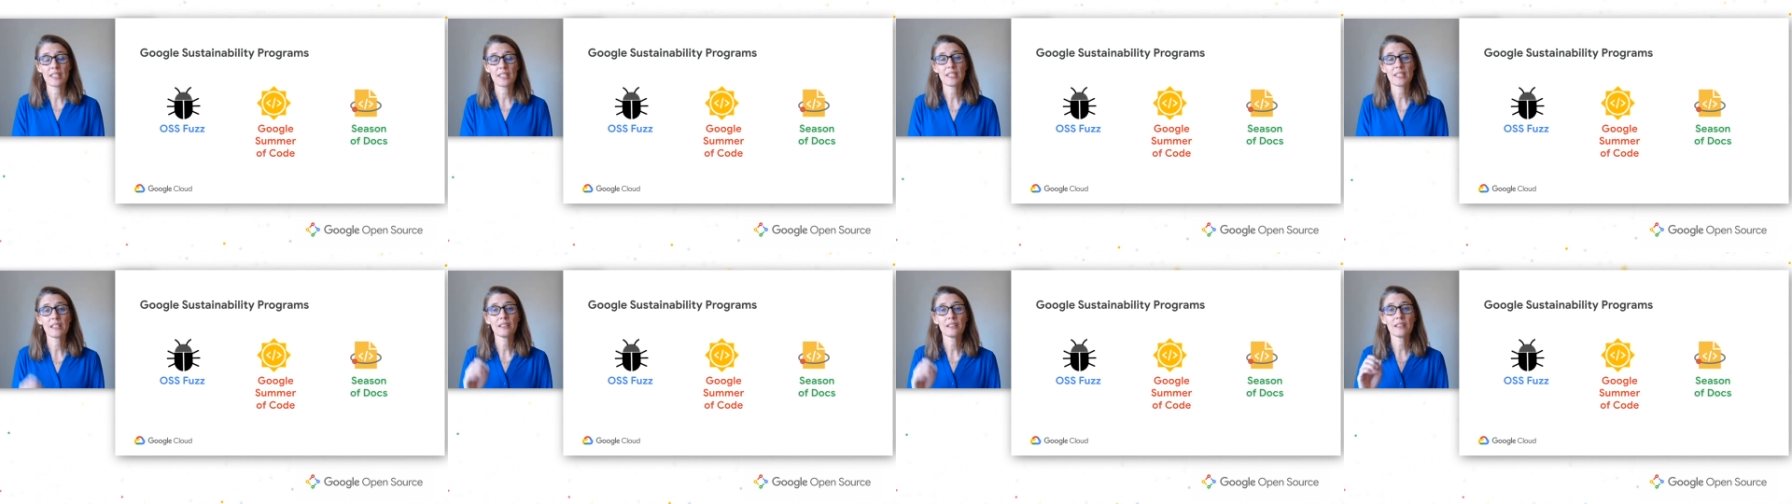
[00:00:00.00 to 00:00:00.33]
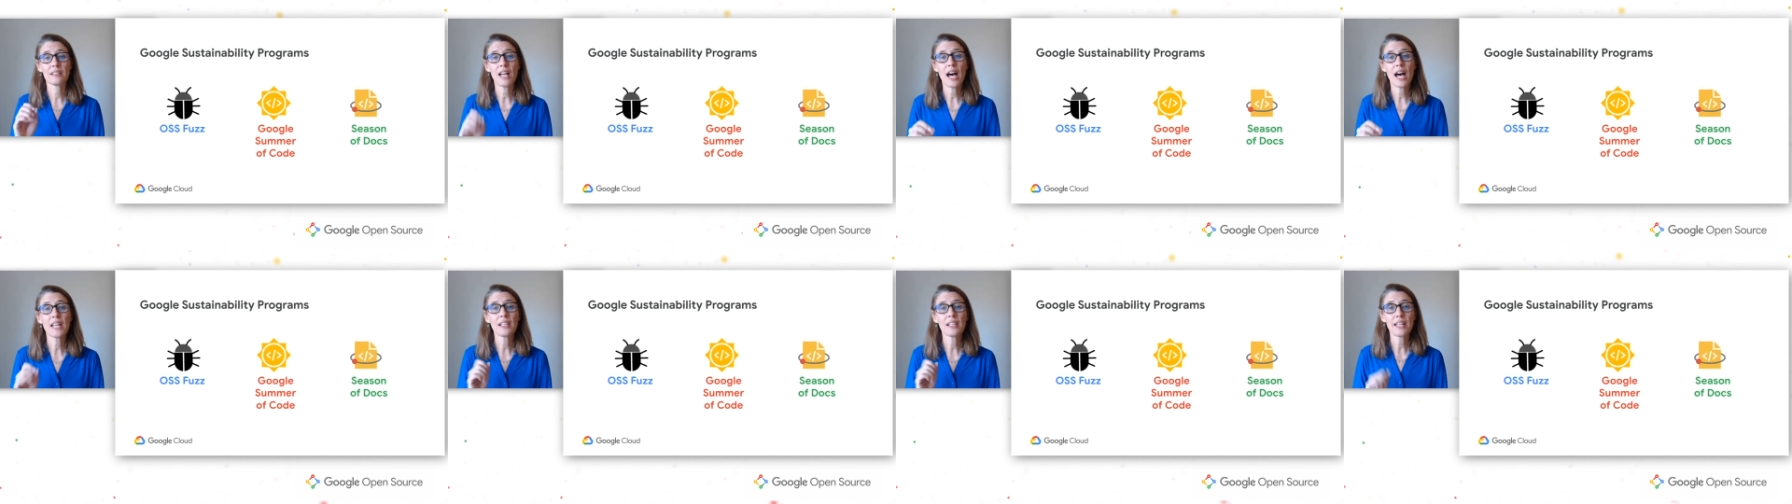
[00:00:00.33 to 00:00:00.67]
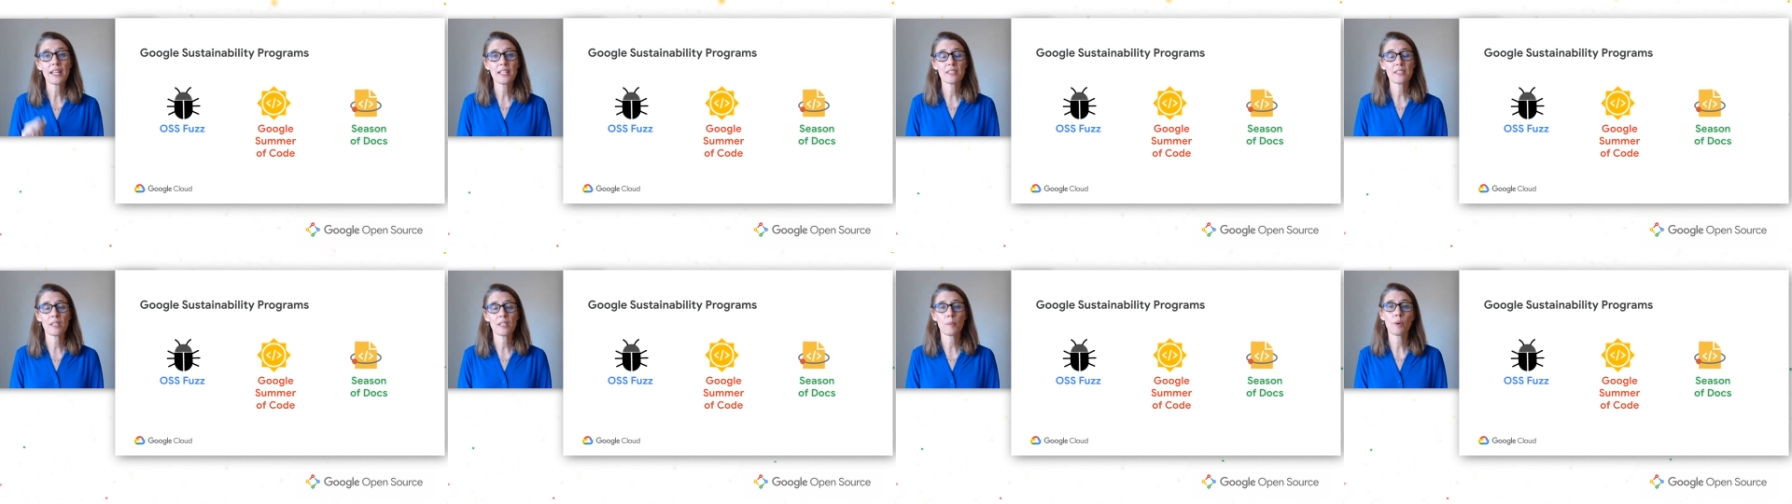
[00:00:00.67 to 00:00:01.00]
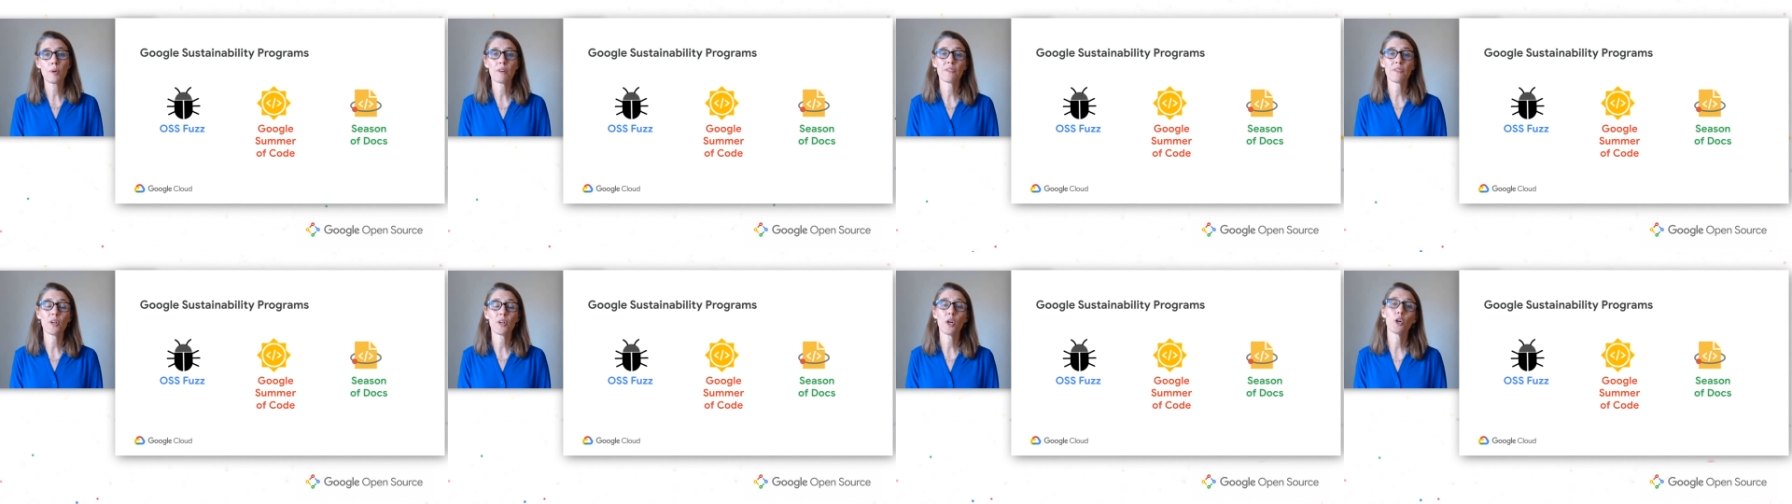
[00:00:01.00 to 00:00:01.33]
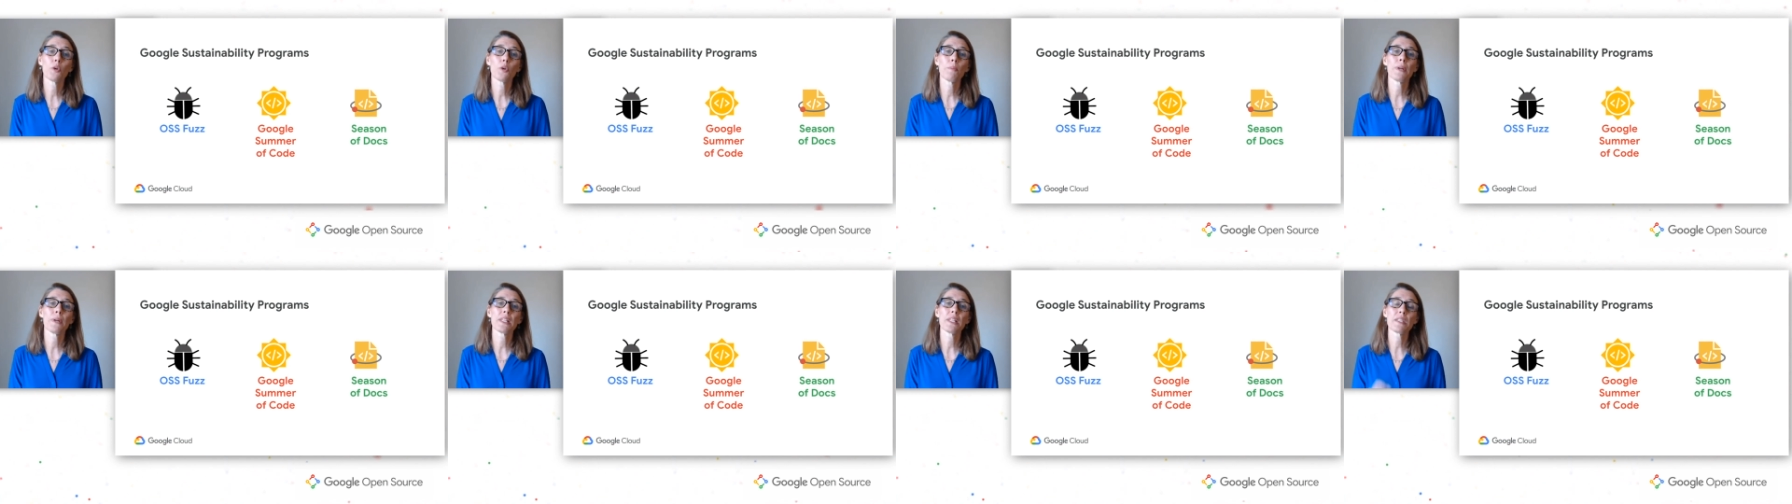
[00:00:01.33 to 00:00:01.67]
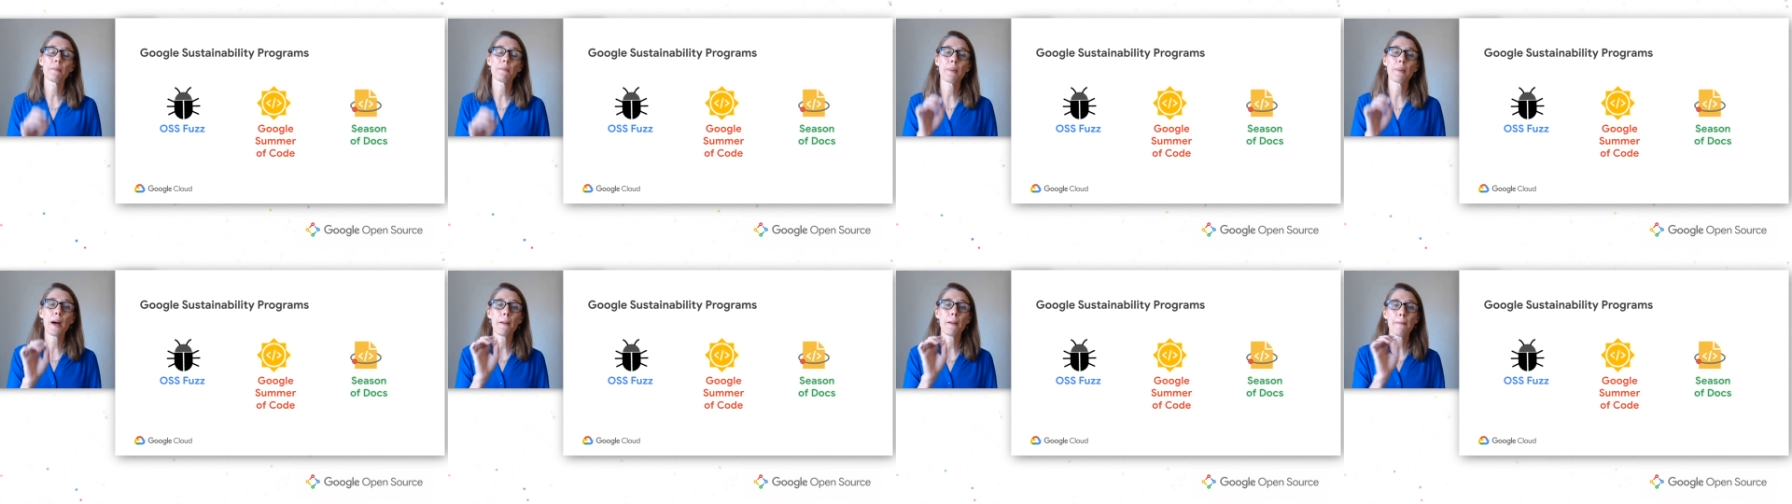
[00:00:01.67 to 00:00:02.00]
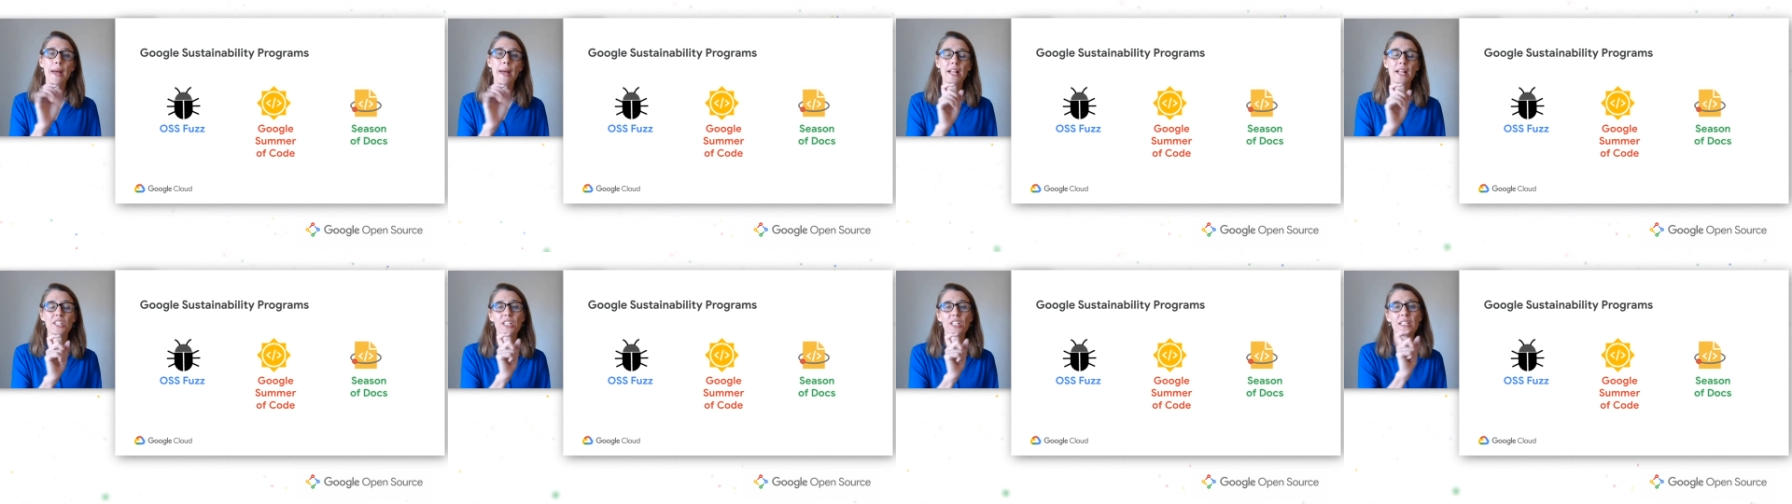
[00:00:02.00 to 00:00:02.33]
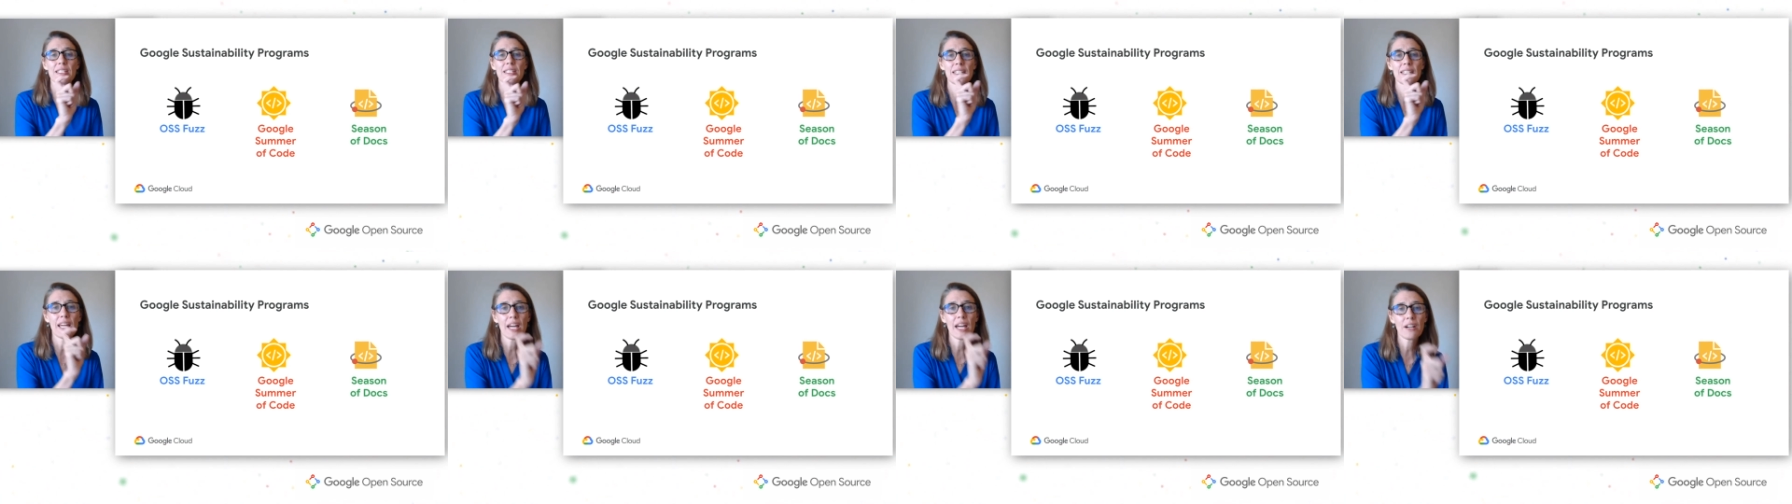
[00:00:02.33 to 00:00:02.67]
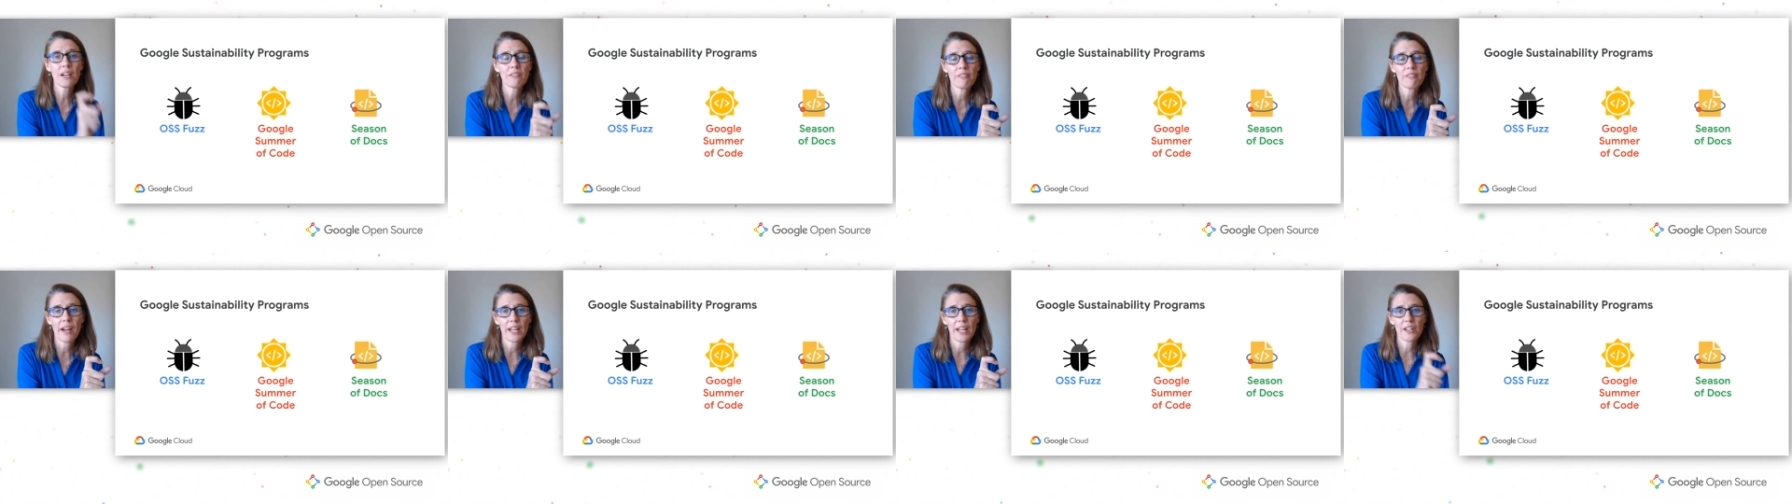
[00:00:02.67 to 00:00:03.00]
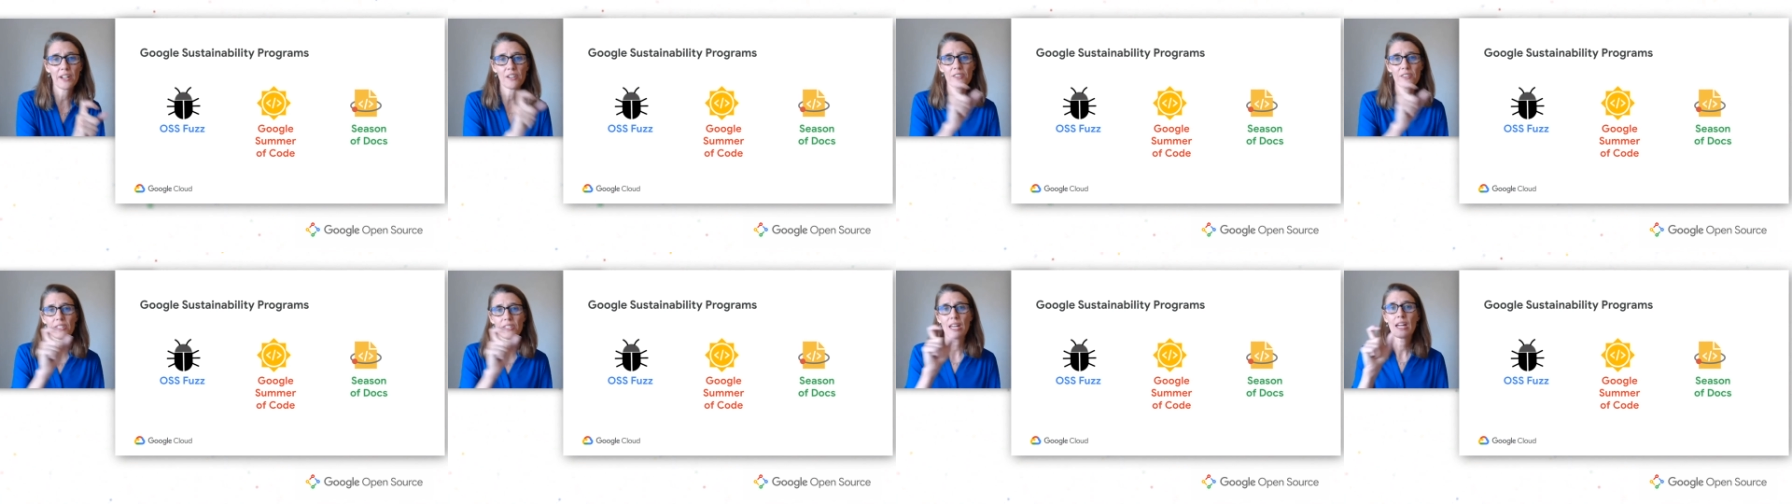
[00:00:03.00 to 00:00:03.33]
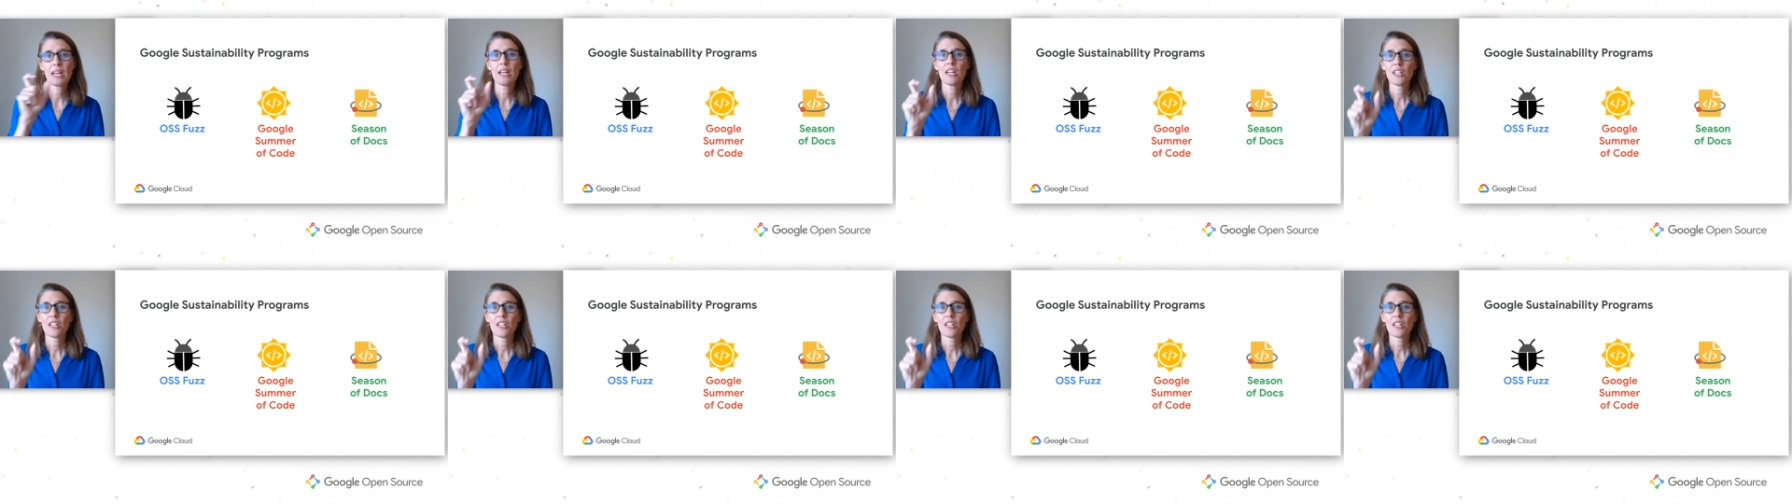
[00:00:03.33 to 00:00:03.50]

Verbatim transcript: It's a lot like Summer of Code, but it's about matching tech writers